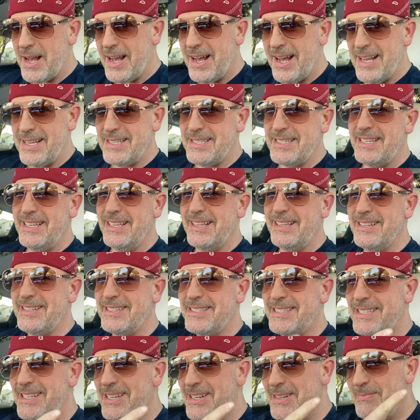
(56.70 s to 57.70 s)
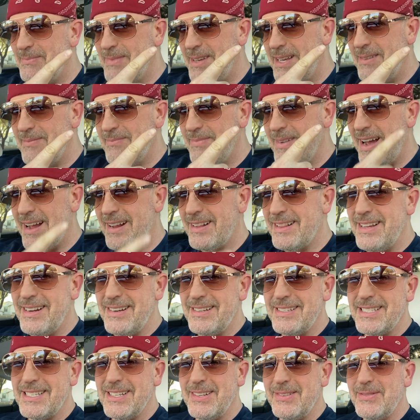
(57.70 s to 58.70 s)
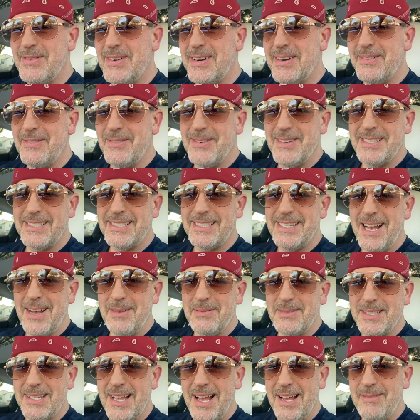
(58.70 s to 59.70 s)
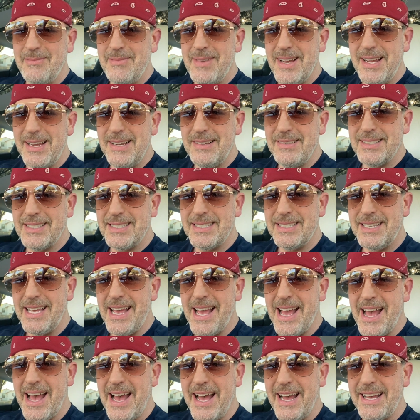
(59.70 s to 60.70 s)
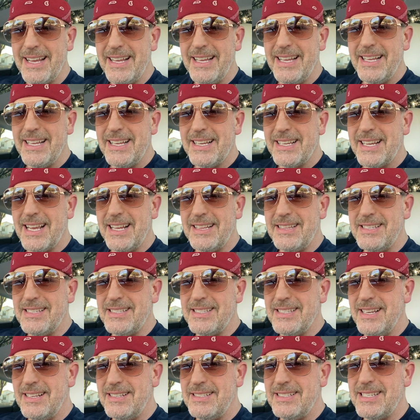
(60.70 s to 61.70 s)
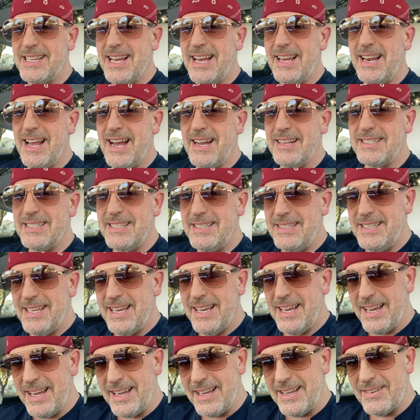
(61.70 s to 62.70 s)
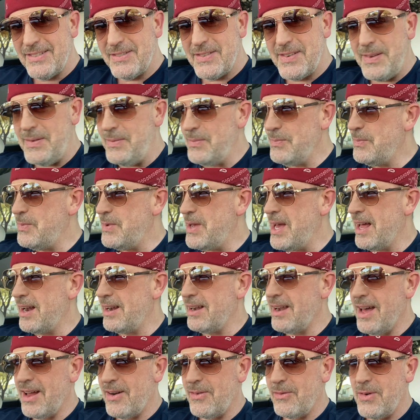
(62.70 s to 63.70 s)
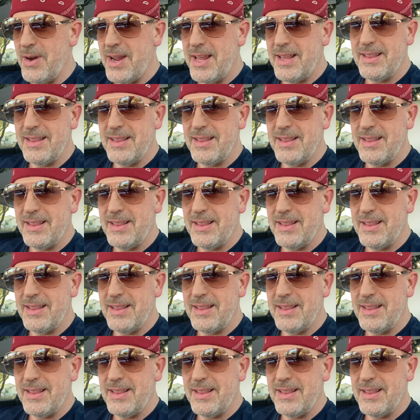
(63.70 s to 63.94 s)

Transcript: I see a little sunbeam back there somewhere. What's up, sunbeams? Yeah, got the sunshine out today. We had a lot of rain